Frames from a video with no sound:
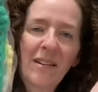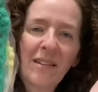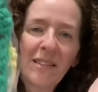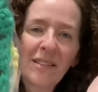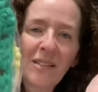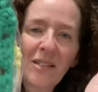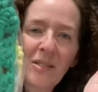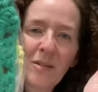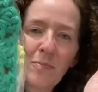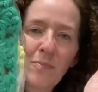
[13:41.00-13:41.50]
It
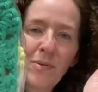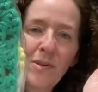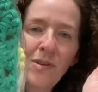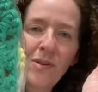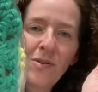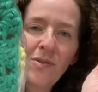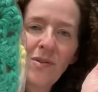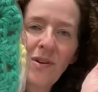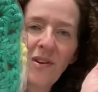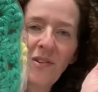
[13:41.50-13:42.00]
looks
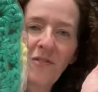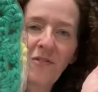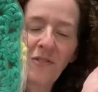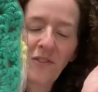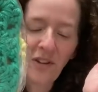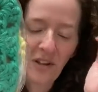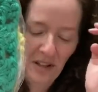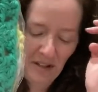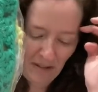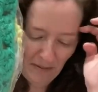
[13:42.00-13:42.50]

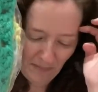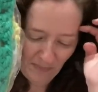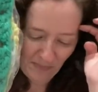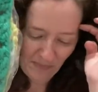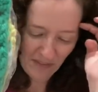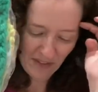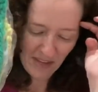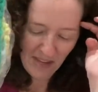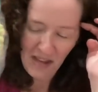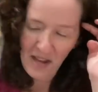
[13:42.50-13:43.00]
beautiful.
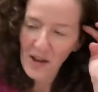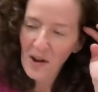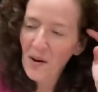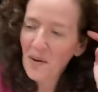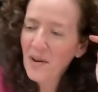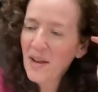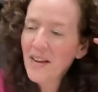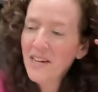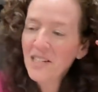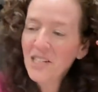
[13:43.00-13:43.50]

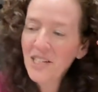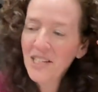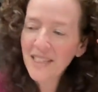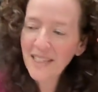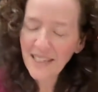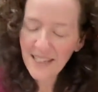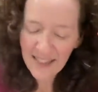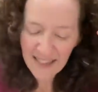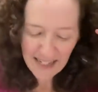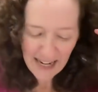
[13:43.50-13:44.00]
Okay, she
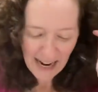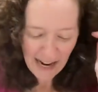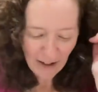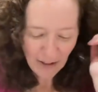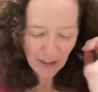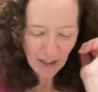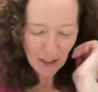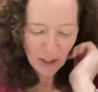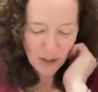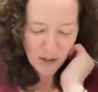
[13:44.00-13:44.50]
says,
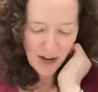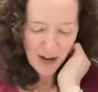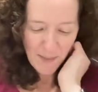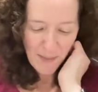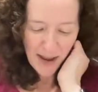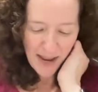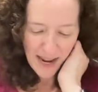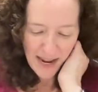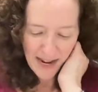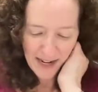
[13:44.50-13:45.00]
"Now to try
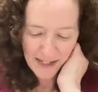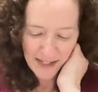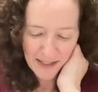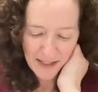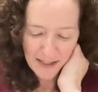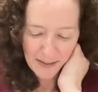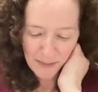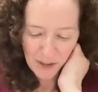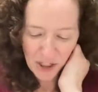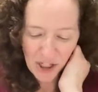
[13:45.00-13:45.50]
my hand at
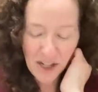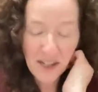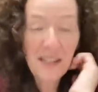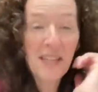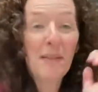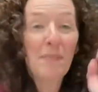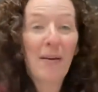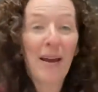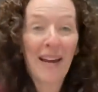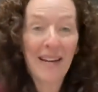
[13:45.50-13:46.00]
some
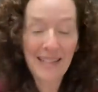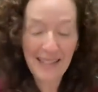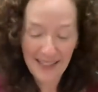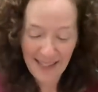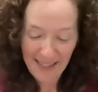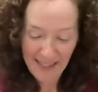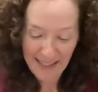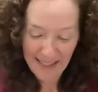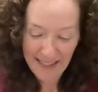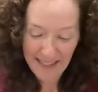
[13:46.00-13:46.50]
chunky
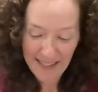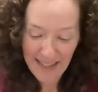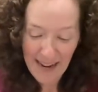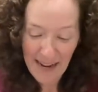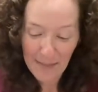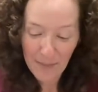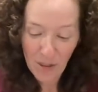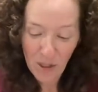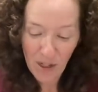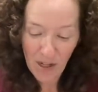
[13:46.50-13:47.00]
baskets.
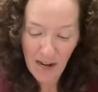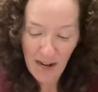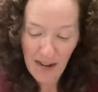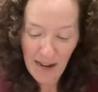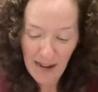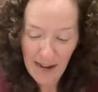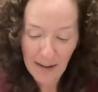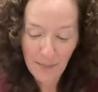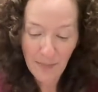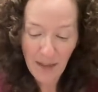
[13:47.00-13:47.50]

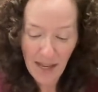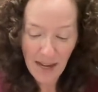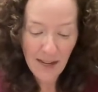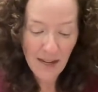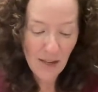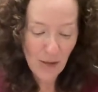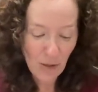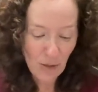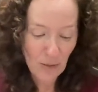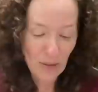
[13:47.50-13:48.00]
I'm
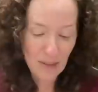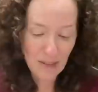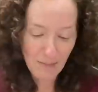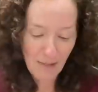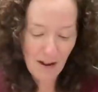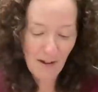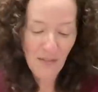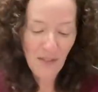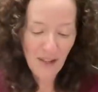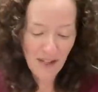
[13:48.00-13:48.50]
like you,
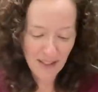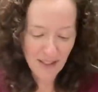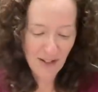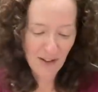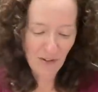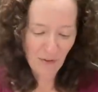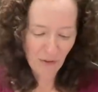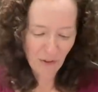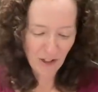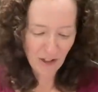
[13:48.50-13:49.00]
small things
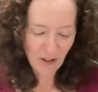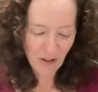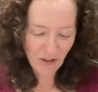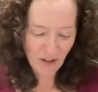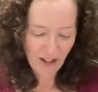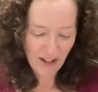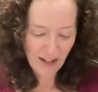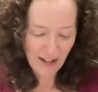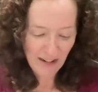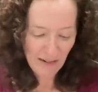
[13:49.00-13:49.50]
are
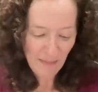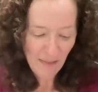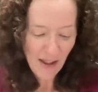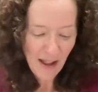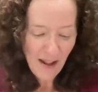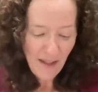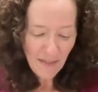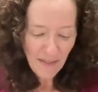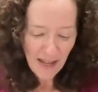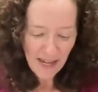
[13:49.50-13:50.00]
frustrating.
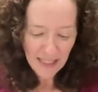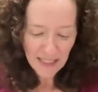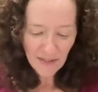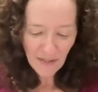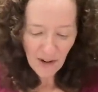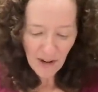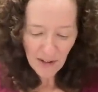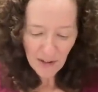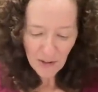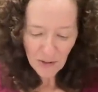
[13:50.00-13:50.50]
Thanks
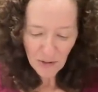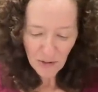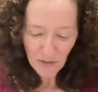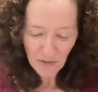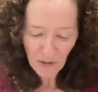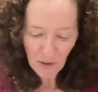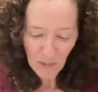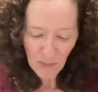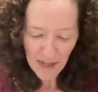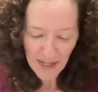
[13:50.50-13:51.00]
for all you do
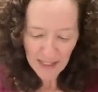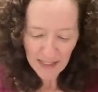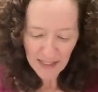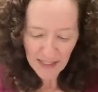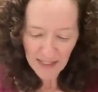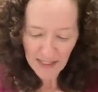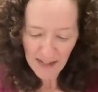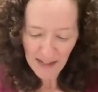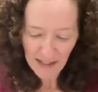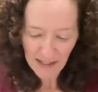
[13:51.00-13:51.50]
for Wings
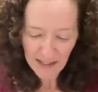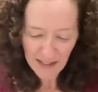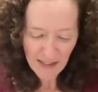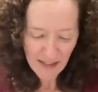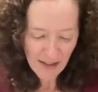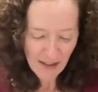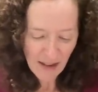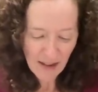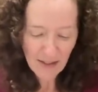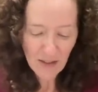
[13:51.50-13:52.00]

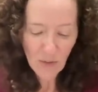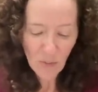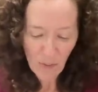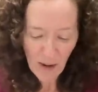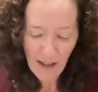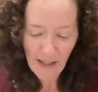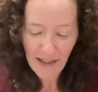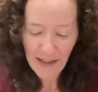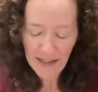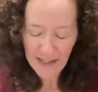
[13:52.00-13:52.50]
as
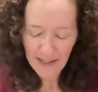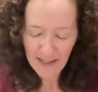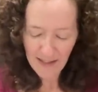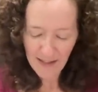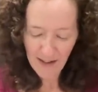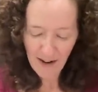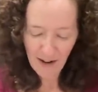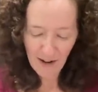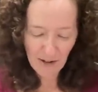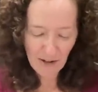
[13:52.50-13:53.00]
well as the
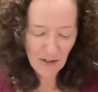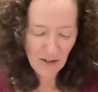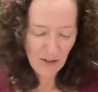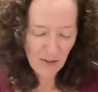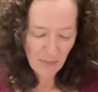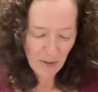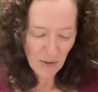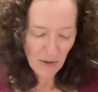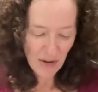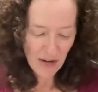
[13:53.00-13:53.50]
yarn
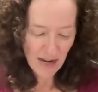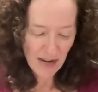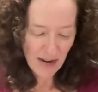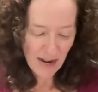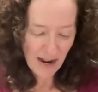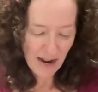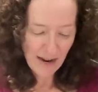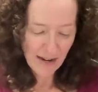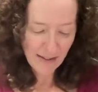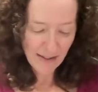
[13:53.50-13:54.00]
community
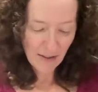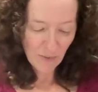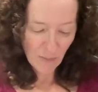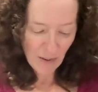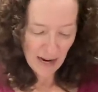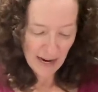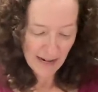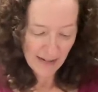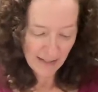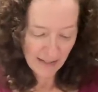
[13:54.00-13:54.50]
on the
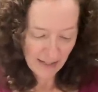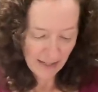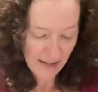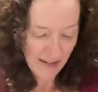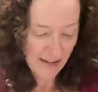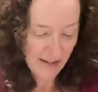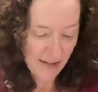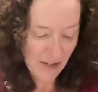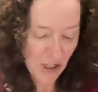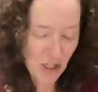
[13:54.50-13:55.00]

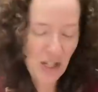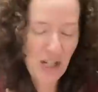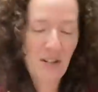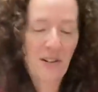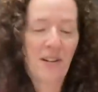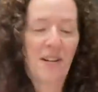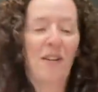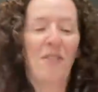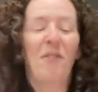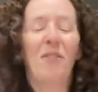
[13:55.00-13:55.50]
YT.
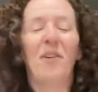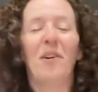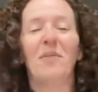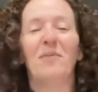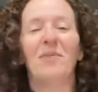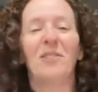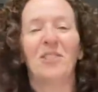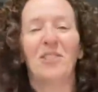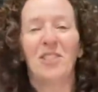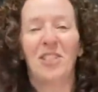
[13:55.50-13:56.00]
Sherry
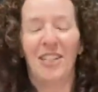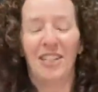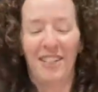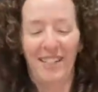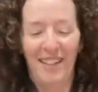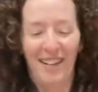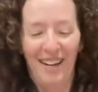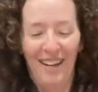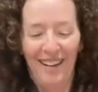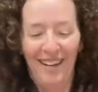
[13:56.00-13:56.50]
from
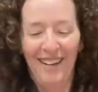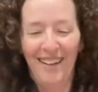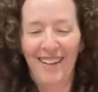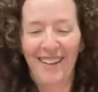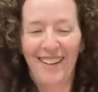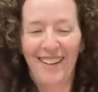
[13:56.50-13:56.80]
Virginia."